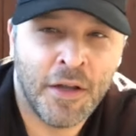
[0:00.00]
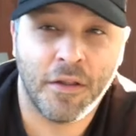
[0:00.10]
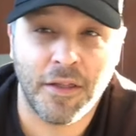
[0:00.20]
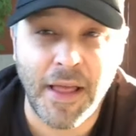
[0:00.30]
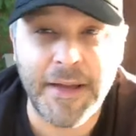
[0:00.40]

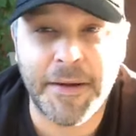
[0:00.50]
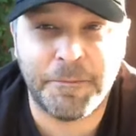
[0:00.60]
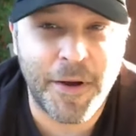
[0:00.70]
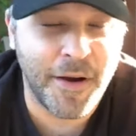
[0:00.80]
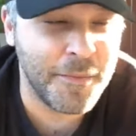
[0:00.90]
like
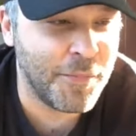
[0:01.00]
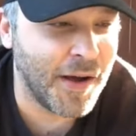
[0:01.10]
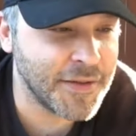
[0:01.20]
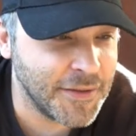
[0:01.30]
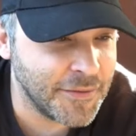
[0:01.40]

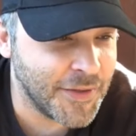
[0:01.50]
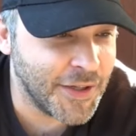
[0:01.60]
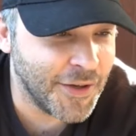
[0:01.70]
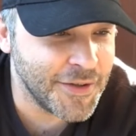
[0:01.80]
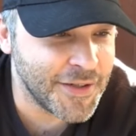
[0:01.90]
unboxing
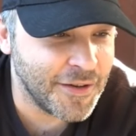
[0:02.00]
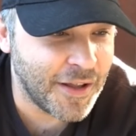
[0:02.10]
videos and a